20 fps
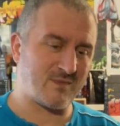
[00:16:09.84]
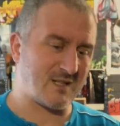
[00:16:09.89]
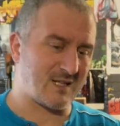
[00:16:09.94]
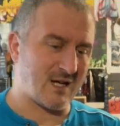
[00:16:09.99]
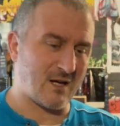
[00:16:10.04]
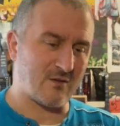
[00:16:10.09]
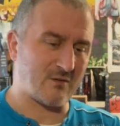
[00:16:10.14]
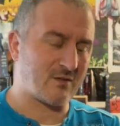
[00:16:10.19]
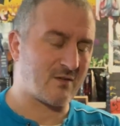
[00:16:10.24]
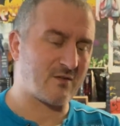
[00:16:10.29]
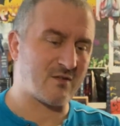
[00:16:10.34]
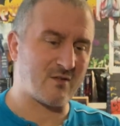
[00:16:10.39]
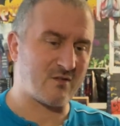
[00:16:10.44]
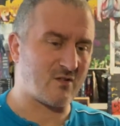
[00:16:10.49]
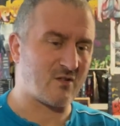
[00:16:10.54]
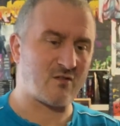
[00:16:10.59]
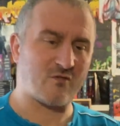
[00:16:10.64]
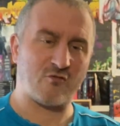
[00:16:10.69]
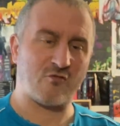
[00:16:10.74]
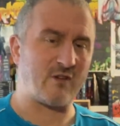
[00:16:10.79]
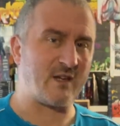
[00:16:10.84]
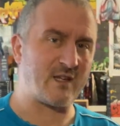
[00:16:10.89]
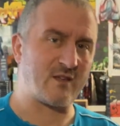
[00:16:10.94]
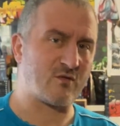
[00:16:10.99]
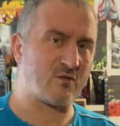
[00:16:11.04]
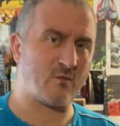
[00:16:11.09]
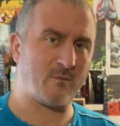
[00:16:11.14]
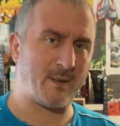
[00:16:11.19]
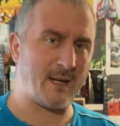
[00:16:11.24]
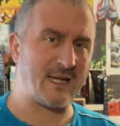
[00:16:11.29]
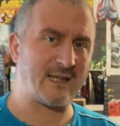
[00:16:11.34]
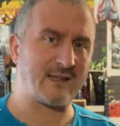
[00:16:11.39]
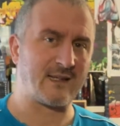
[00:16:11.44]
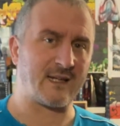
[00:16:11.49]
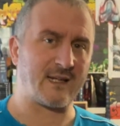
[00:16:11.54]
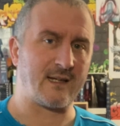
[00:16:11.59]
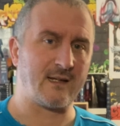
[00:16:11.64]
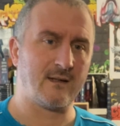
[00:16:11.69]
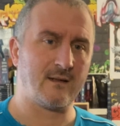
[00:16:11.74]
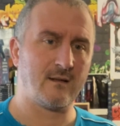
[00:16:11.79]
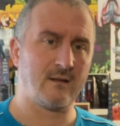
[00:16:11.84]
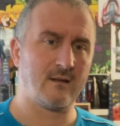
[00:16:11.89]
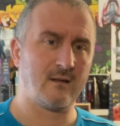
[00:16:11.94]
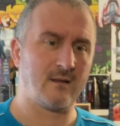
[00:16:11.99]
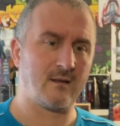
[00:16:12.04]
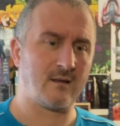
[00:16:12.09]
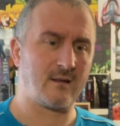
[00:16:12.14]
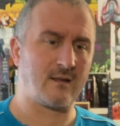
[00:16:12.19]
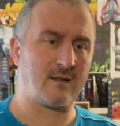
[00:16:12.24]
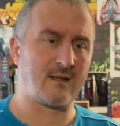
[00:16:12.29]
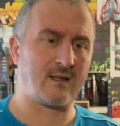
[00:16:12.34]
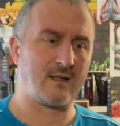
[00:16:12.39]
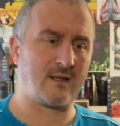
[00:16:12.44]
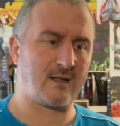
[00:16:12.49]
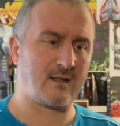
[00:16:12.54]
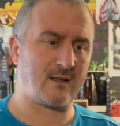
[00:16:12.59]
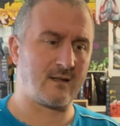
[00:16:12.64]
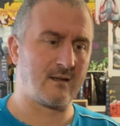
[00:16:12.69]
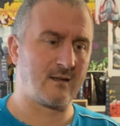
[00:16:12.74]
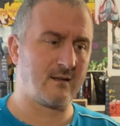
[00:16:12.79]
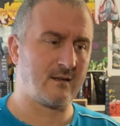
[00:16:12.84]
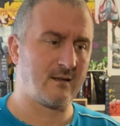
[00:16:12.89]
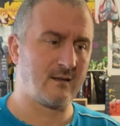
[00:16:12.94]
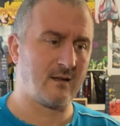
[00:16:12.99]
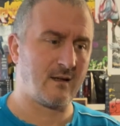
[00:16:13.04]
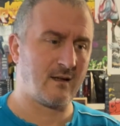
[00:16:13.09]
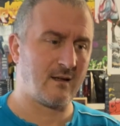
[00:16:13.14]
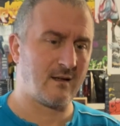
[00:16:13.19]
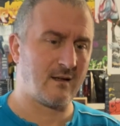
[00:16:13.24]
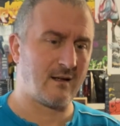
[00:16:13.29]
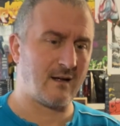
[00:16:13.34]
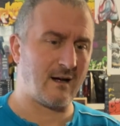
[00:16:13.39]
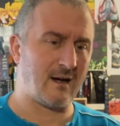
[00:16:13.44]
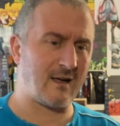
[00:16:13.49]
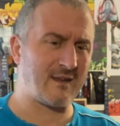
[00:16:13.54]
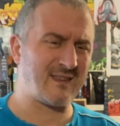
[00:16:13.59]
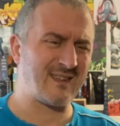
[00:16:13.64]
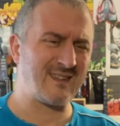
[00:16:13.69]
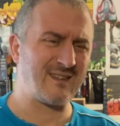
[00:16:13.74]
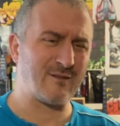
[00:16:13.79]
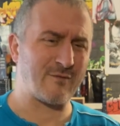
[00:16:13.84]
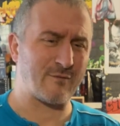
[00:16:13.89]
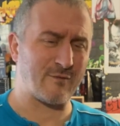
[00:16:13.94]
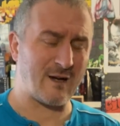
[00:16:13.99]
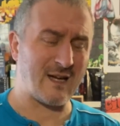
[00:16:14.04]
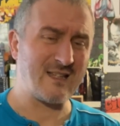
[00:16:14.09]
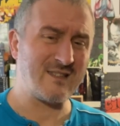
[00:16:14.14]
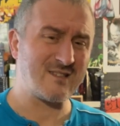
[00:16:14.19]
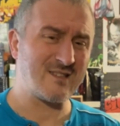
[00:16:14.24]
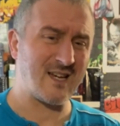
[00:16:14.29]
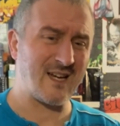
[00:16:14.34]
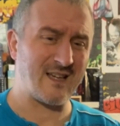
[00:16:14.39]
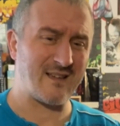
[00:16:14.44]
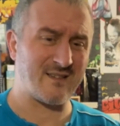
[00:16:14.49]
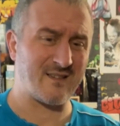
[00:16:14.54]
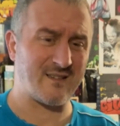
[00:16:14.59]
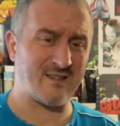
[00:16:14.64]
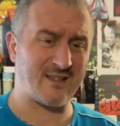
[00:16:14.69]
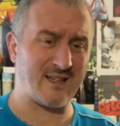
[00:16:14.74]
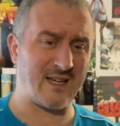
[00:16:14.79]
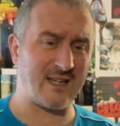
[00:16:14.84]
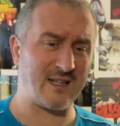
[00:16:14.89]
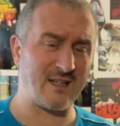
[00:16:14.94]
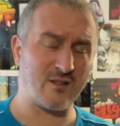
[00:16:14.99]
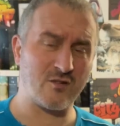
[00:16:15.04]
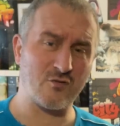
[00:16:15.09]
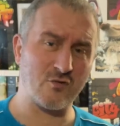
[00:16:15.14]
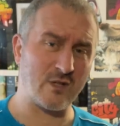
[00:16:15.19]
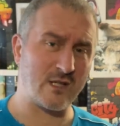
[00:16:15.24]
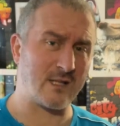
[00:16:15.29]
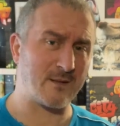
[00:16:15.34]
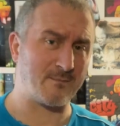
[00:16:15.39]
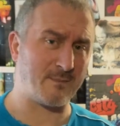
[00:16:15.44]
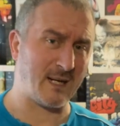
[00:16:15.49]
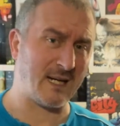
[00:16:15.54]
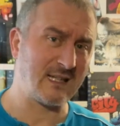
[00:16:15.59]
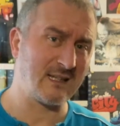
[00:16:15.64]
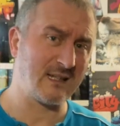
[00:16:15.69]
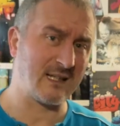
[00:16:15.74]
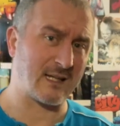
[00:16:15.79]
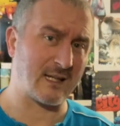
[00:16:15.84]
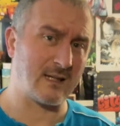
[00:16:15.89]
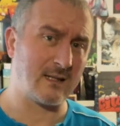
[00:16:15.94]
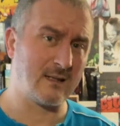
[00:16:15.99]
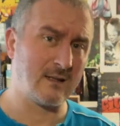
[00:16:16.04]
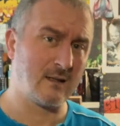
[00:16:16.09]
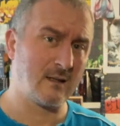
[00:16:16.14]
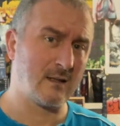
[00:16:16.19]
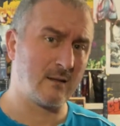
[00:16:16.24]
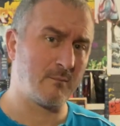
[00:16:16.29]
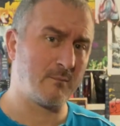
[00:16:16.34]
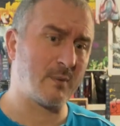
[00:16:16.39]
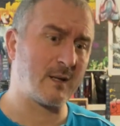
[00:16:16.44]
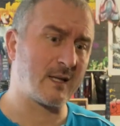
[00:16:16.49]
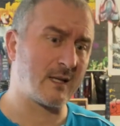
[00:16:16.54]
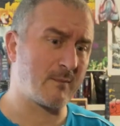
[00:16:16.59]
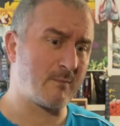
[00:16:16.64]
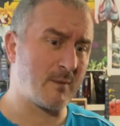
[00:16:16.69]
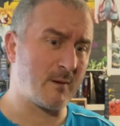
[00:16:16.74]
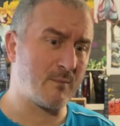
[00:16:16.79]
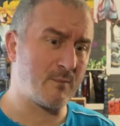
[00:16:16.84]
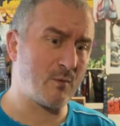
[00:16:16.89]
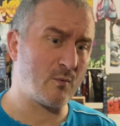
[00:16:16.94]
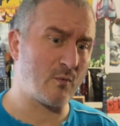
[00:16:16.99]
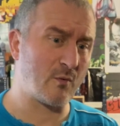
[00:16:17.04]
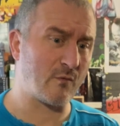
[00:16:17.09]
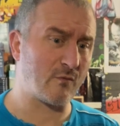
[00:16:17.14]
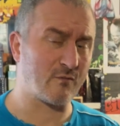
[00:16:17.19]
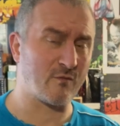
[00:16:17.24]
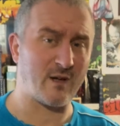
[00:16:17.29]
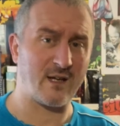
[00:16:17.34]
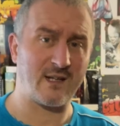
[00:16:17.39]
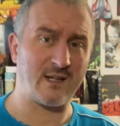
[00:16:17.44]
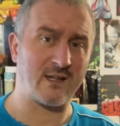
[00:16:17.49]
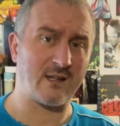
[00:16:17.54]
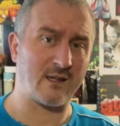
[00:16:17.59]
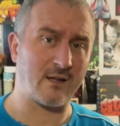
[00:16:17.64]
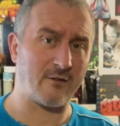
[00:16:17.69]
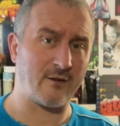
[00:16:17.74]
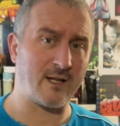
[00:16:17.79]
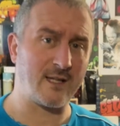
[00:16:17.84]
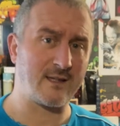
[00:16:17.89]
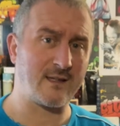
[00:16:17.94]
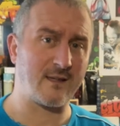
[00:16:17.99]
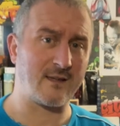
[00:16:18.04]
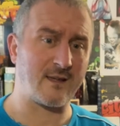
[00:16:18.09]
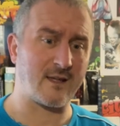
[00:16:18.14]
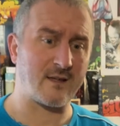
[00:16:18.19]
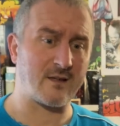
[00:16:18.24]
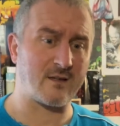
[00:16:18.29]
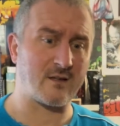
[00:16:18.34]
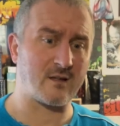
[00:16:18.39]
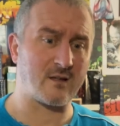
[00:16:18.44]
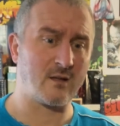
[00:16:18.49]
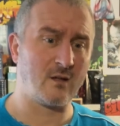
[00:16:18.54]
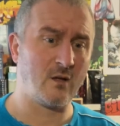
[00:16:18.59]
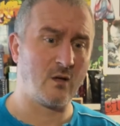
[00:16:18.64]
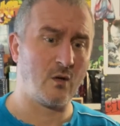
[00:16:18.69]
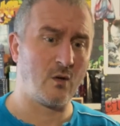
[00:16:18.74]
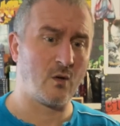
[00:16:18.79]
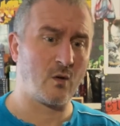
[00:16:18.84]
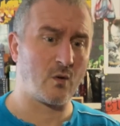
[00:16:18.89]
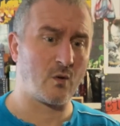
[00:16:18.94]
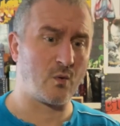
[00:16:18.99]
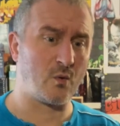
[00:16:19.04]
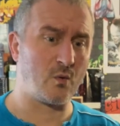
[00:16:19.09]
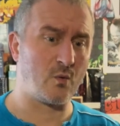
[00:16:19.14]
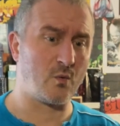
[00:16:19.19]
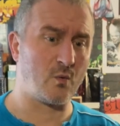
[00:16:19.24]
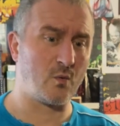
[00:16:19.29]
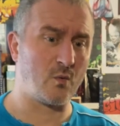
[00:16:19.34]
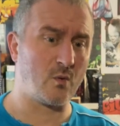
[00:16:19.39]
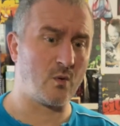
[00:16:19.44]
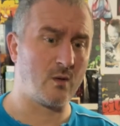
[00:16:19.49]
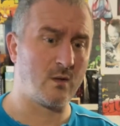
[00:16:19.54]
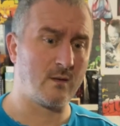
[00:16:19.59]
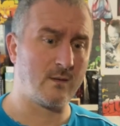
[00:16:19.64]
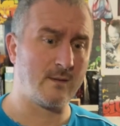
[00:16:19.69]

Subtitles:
characters are just treated so badly. I think the franchise is kind of treated badly by the people who've written and directed this, who